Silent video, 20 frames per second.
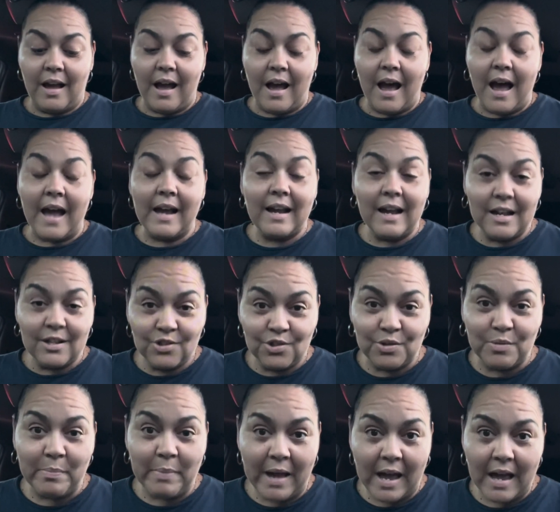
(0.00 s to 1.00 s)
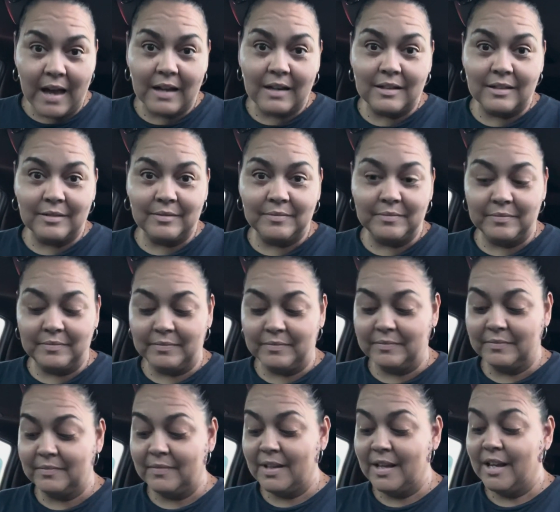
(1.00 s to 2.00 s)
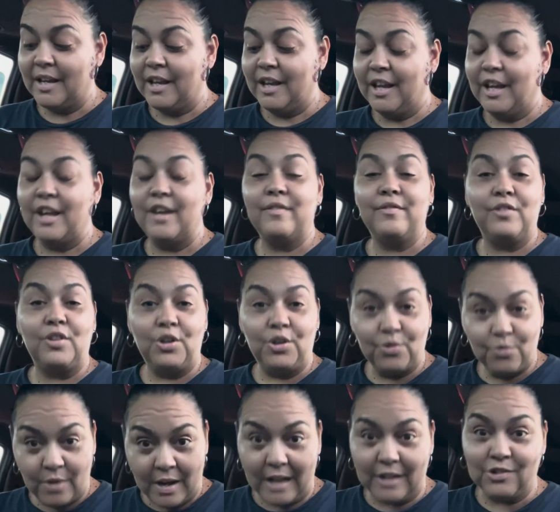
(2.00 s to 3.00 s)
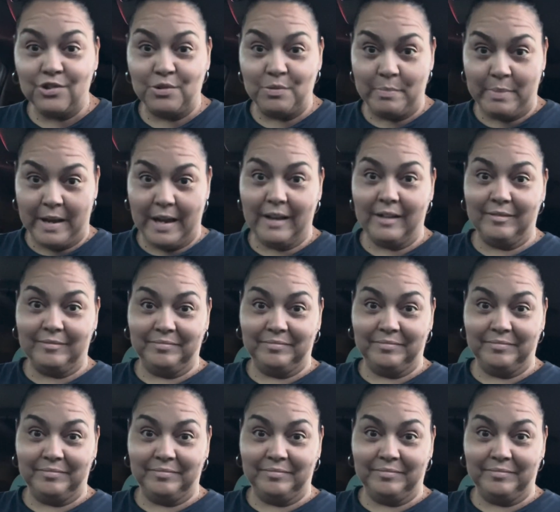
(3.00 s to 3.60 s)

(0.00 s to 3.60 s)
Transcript: I got your back if you got your back.